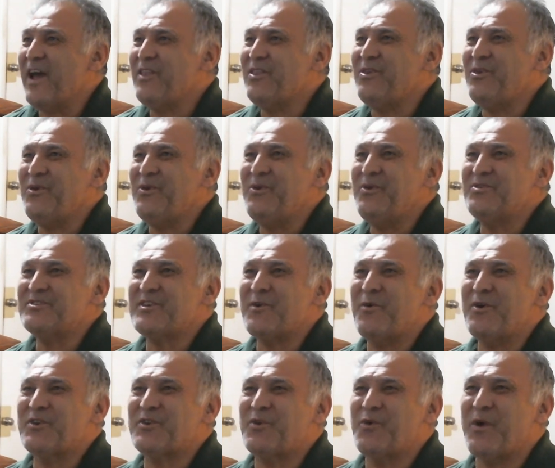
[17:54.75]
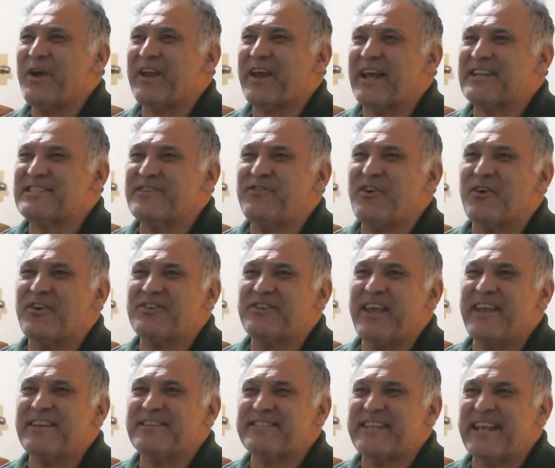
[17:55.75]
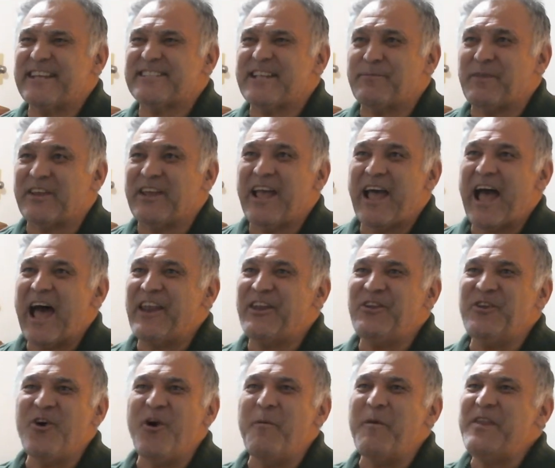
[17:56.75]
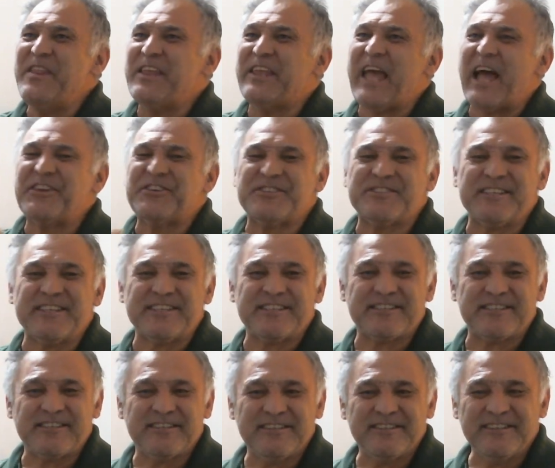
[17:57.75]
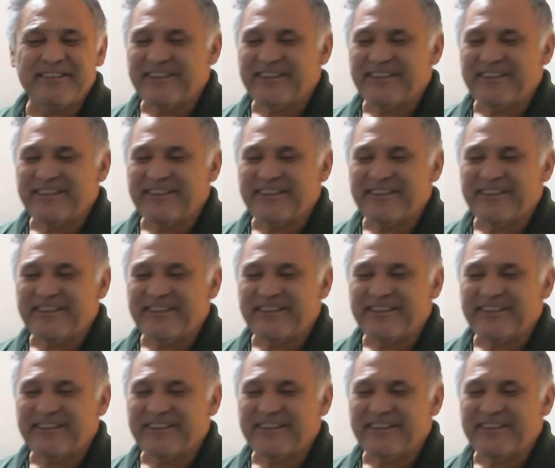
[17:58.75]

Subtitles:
do you use the word quicker as if you're saying something? And nobody catches this.